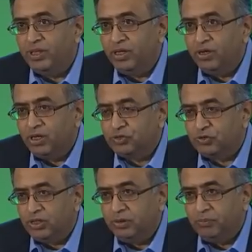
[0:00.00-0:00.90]
in the
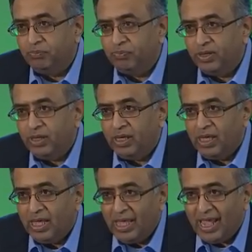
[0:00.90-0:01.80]
industry.
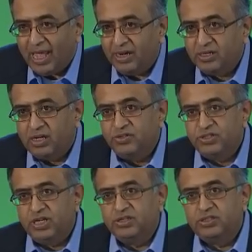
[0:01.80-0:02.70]
And it
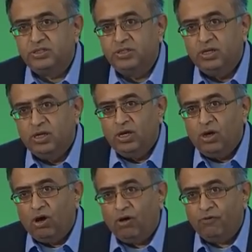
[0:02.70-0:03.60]
consists
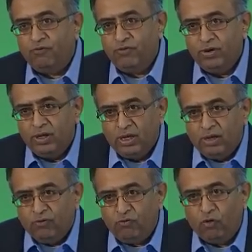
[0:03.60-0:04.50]
of
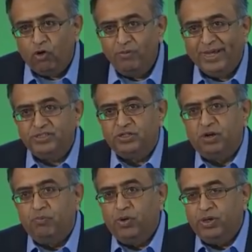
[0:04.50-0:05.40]
four major
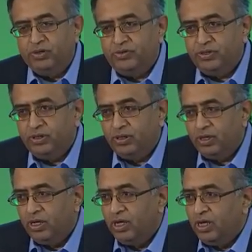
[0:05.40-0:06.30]
components.
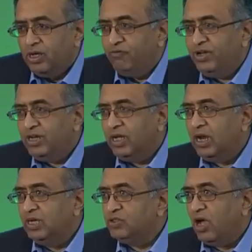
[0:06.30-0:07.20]

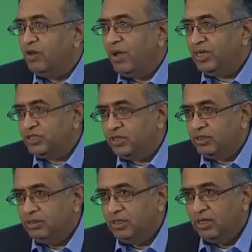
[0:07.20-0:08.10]
vRealize automation,